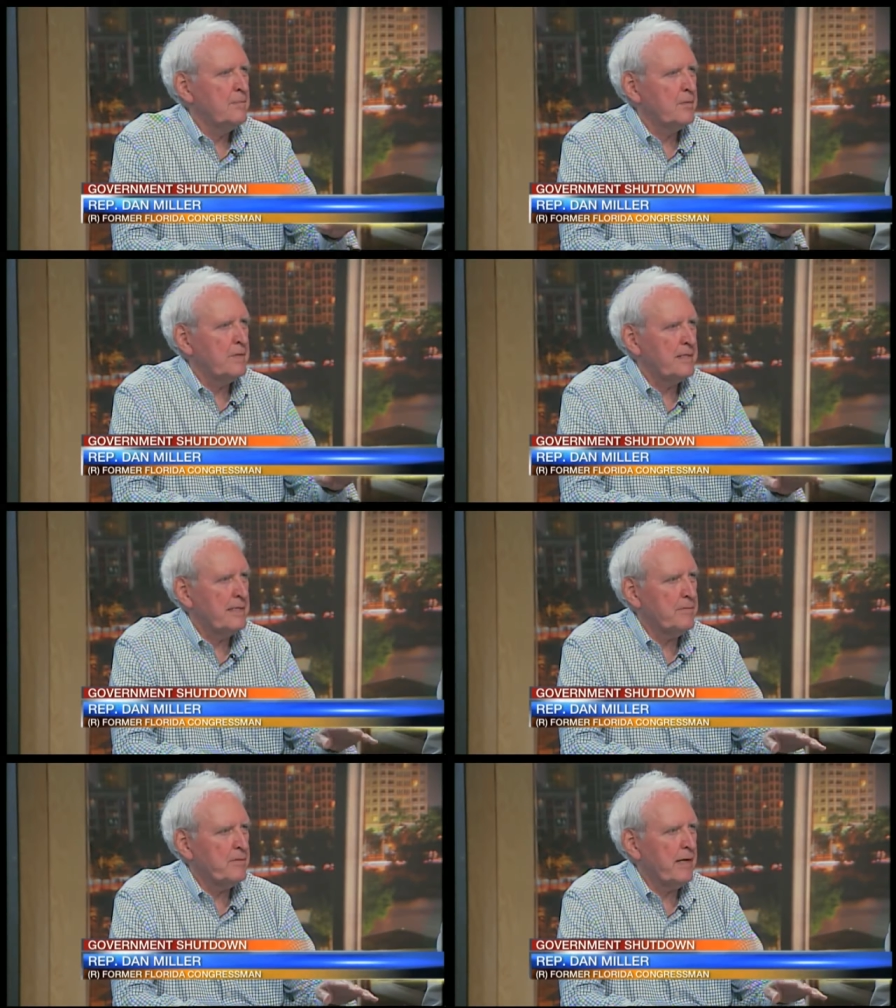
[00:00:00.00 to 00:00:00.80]
But what the
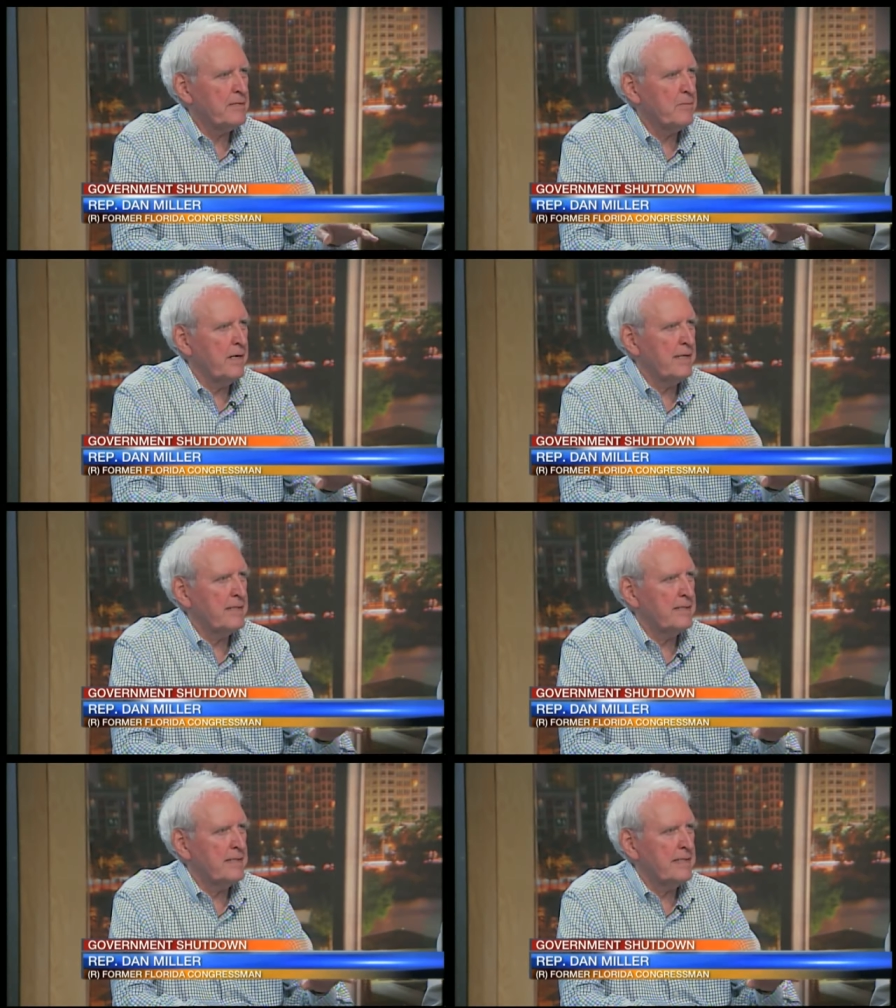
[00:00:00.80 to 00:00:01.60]
Democrats want
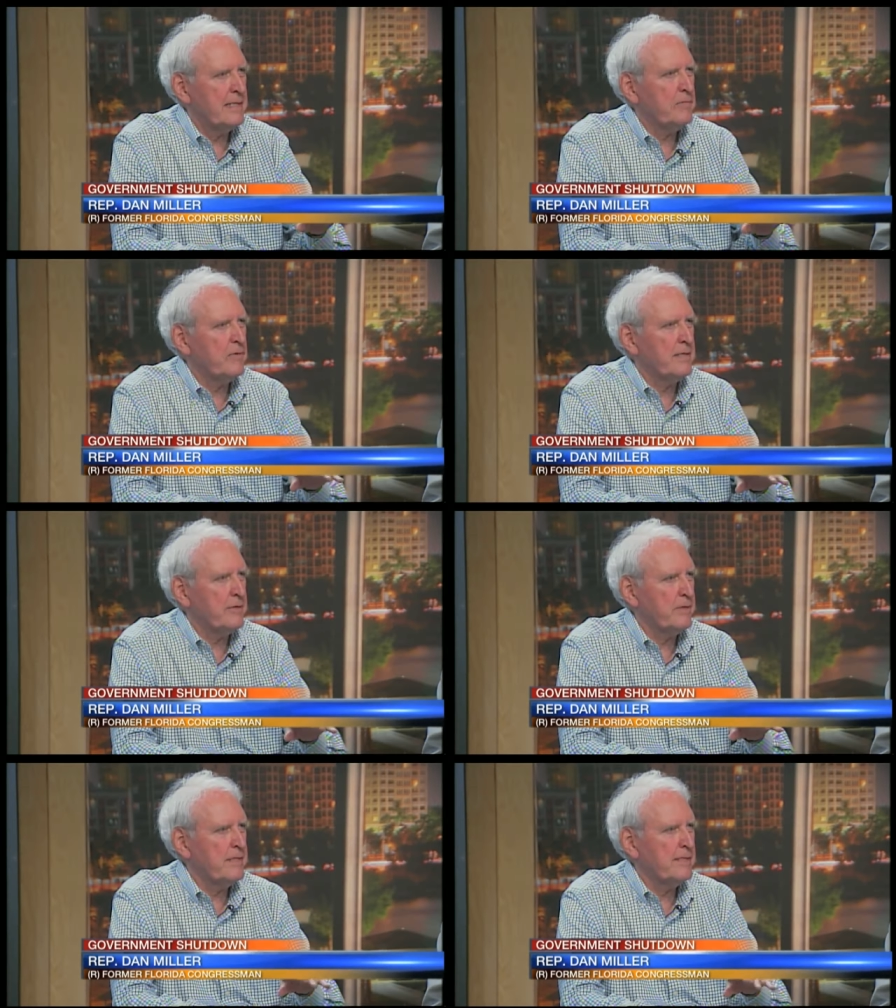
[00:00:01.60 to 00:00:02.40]
is an equal
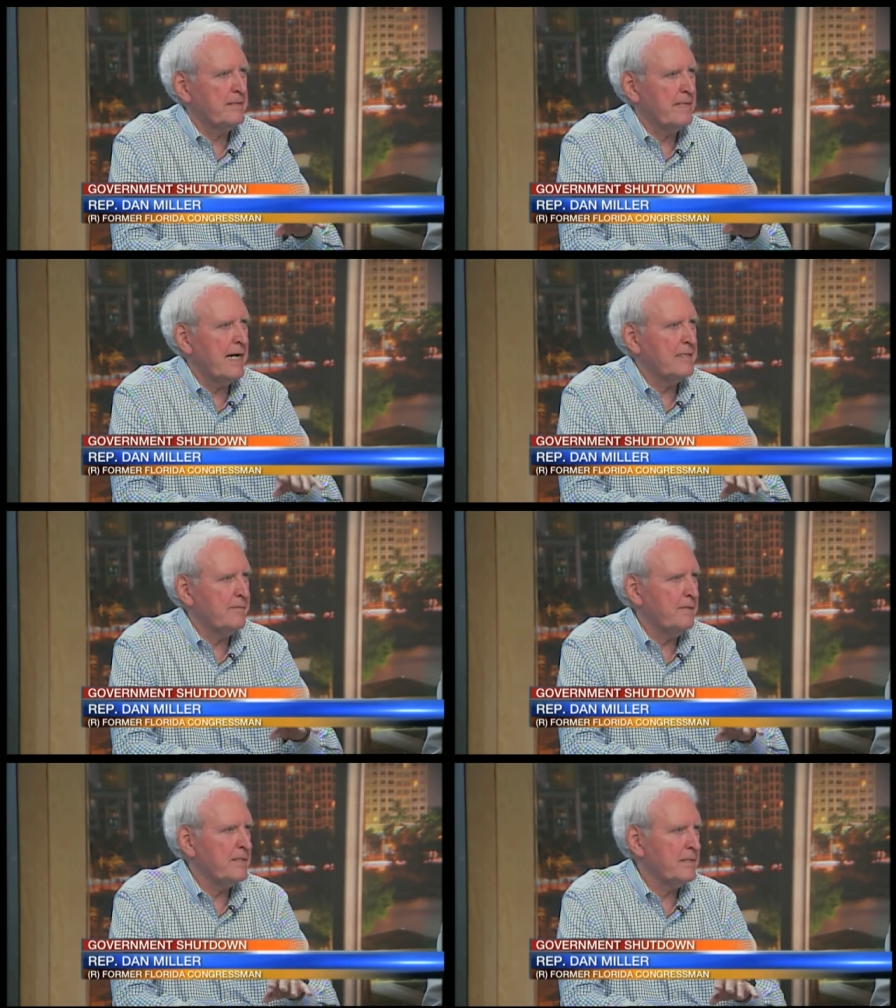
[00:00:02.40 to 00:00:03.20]
increase in
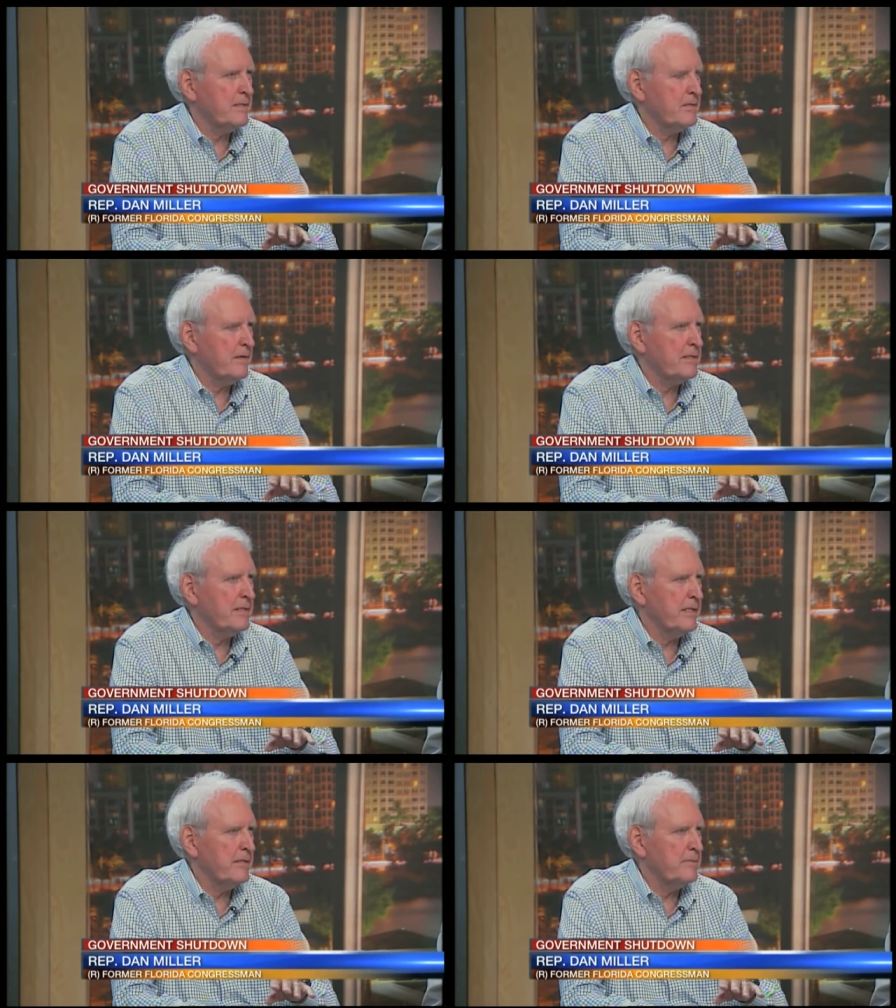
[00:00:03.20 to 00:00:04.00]
non-defense
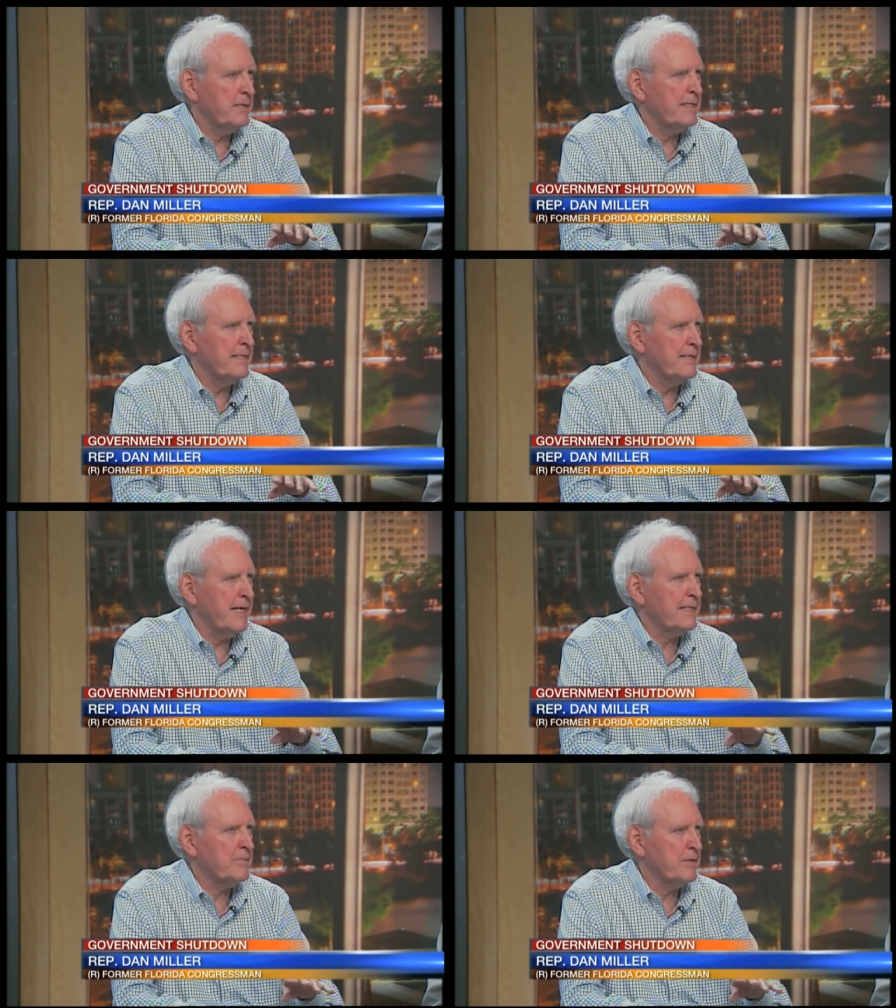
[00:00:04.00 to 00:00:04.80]
discretionary spending.
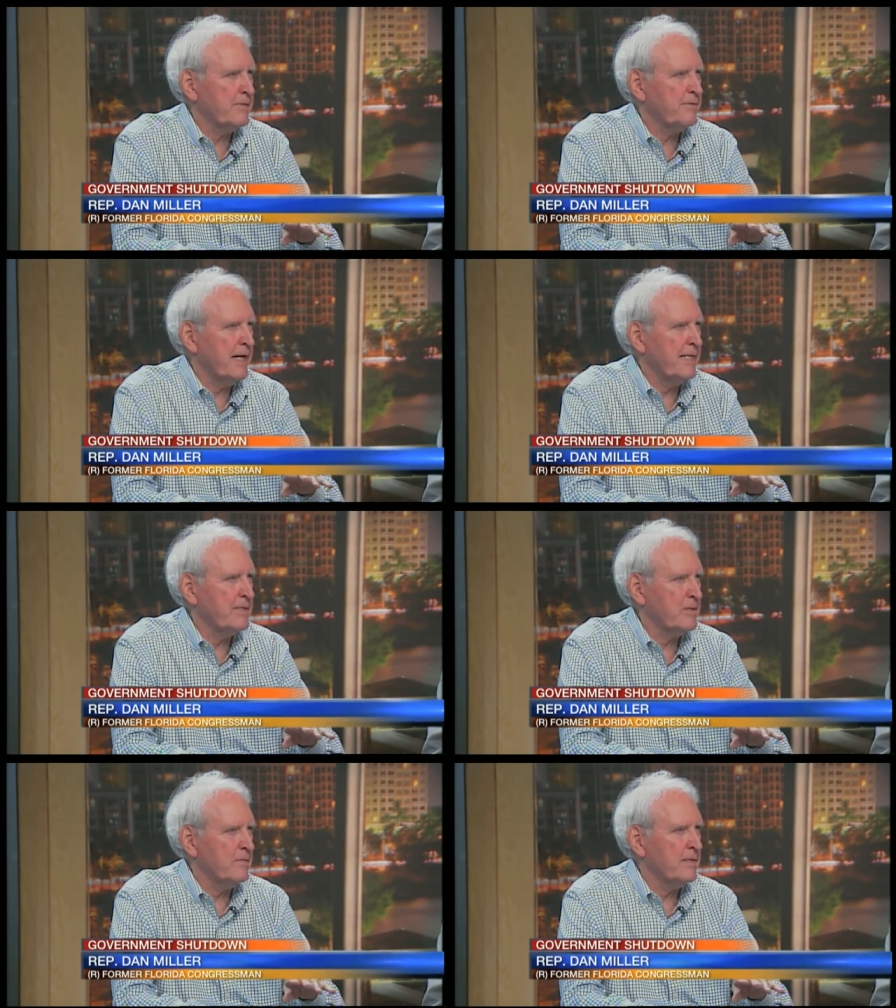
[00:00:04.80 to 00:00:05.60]
That's where the fight
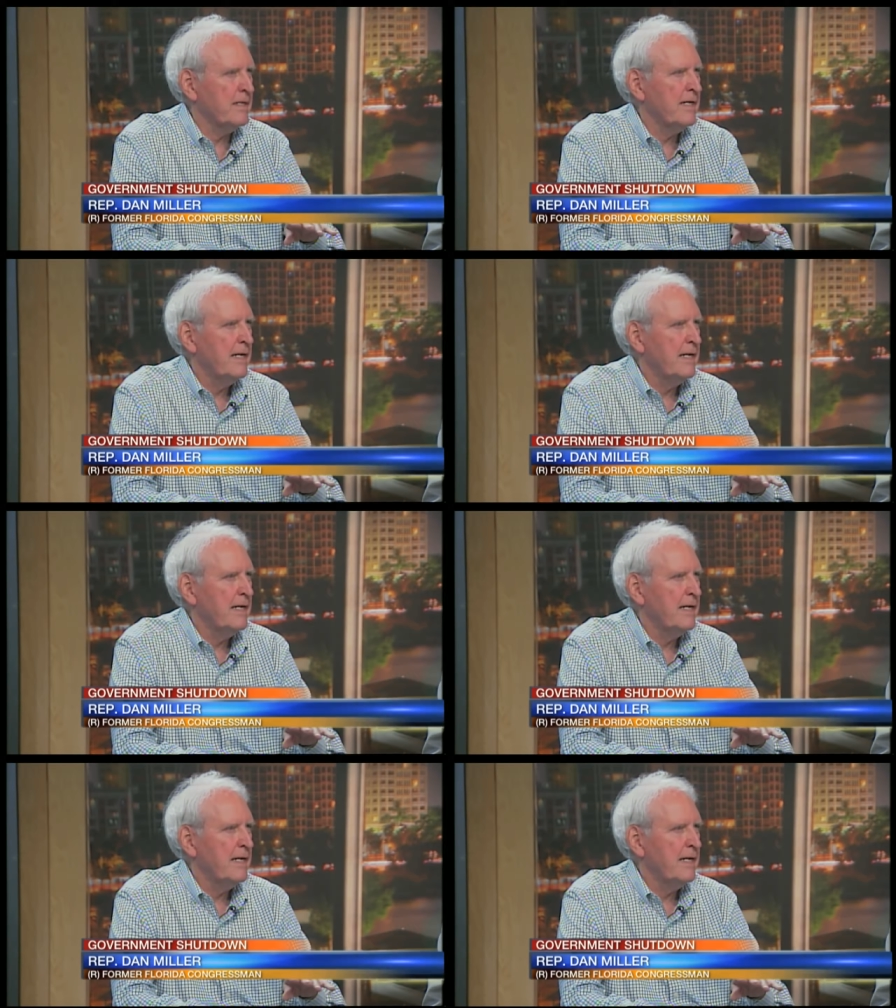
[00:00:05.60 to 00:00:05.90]
is over.